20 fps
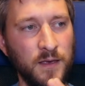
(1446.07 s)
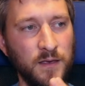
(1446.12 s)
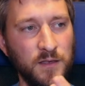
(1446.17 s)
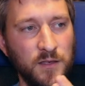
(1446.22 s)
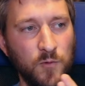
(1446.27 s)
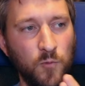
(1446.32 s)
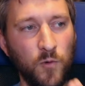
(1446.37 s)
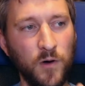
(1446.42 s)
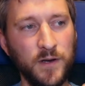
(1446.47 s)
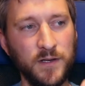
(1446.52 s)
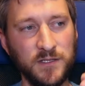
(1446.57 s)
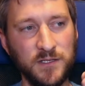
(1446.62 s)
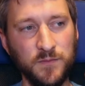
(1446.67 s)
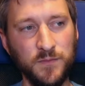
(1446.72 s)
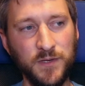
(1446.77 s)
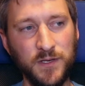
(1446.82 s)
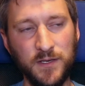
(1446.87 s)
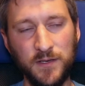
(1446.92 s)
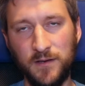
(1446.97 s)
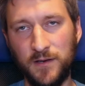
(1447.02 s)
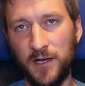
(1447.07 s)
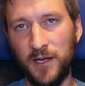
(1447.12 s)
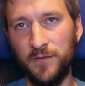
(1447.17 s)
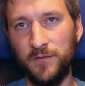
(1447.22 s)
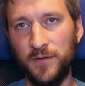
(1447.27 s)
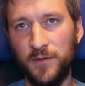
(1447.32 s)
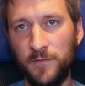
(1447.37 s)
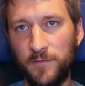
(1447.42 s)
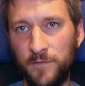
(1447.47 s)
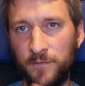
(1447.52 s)
you want it to be kind of
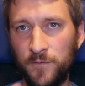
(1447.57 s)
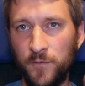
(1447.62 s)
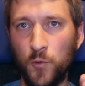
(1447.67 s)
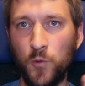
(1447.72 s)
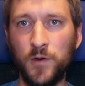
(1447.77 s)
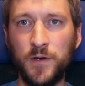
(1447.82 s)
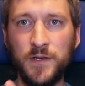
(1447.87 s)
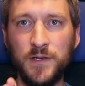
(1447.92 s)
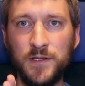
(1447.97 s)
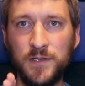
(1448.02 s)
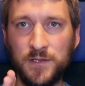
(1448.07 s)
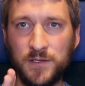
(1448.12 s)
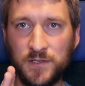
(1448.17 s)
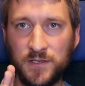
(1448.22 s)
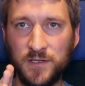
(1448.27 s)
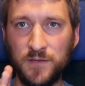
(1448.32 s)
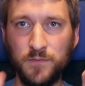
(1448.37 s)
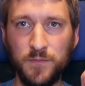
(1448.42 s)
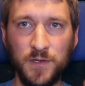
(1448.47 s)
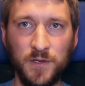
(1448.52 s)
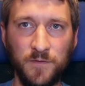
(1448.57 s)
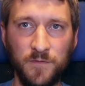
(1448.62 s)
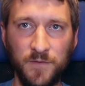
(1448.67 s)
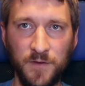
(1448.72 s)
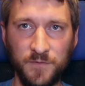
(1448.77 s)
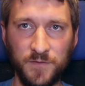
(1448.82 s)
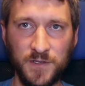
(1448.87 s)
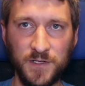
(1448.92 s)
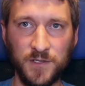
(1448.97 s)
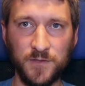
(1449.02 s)
in the 40s to mid
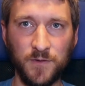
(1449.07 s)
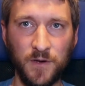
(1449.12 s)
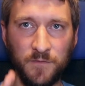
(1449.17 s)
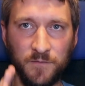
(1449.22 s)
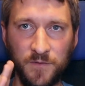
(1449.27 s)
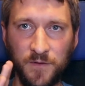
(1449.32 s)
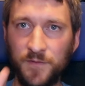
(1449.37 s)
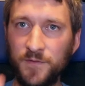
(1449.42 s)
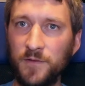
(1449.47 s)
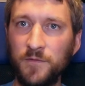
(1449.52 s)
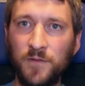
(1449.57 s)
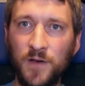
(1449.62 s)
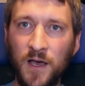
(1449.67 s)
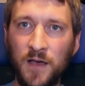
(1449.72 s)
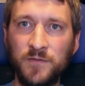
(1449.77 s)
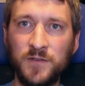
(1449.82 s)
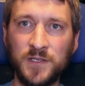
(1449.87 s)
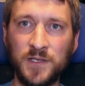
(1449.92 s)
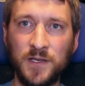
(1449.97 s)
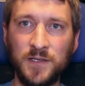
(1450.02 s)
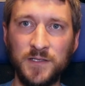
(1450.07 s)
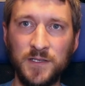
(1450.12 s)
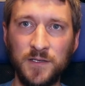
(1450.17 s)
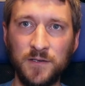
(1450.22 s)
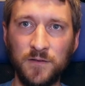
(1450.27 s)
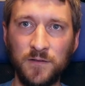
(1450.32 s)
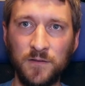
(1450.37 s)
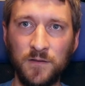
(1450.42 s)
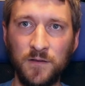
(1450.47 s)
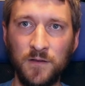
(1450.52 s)
50s, right? 55 is
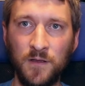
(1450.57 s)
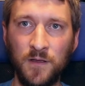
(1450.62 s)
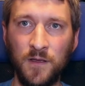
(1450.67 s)
ideal.